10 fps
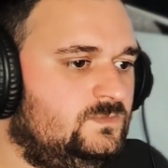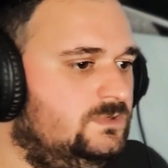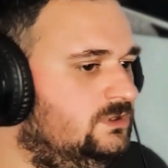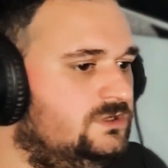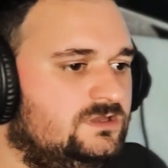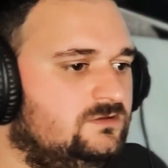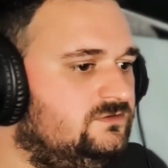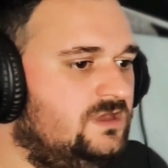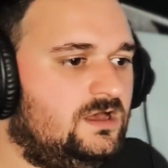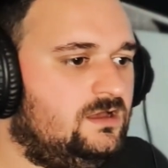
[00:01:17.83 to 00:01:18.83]
Look at those
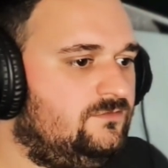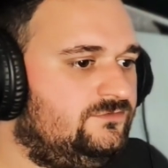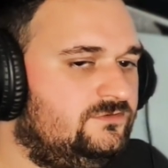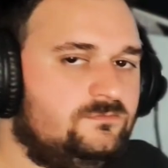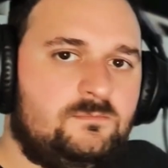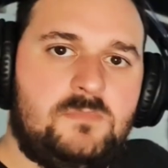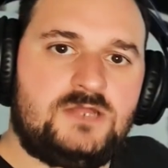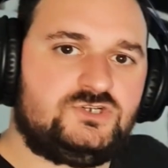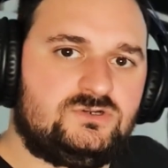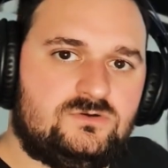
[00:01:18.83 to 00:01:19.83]
calves.
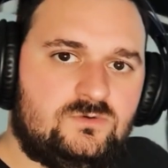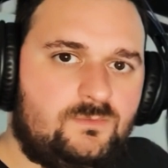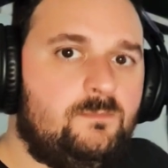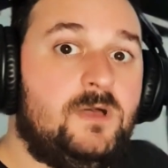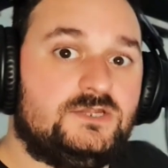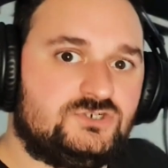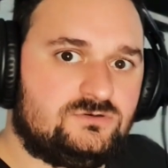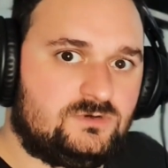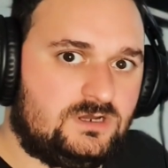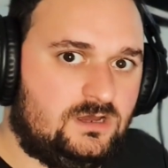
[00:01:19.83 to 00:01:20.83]
Magical,
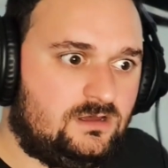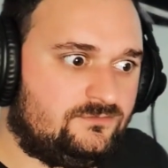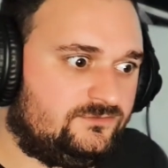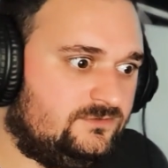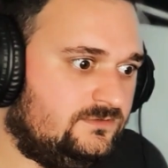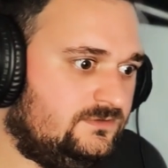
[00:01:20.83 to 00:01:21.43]
magical calves.